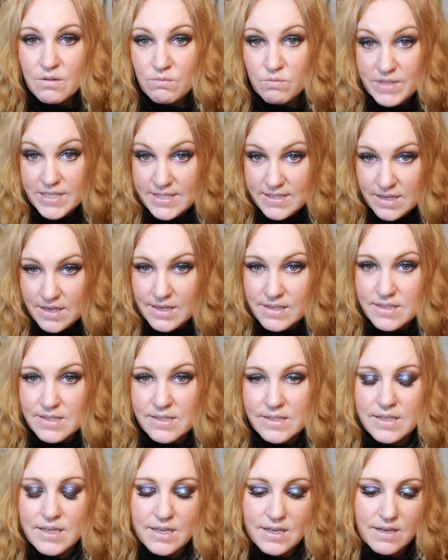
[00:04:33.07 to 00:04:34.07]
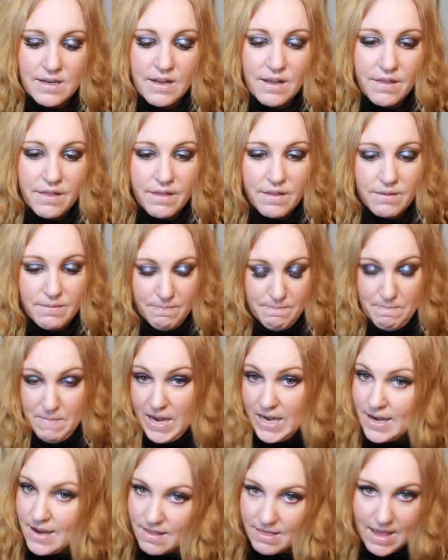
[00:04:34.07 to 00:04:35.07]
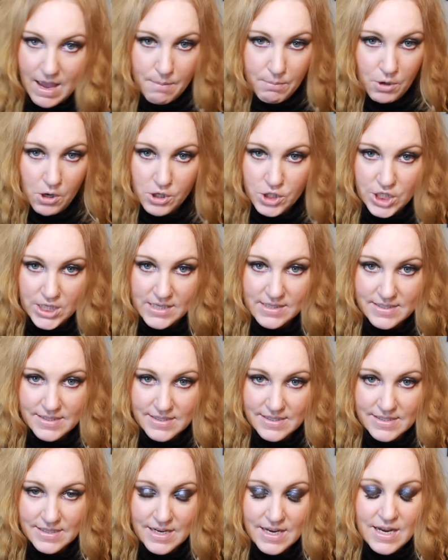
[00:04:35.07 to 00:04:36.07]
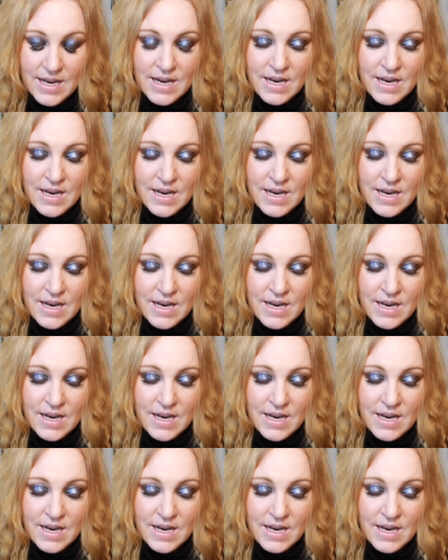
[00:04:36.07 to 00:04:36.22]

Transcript: resist making that purchase.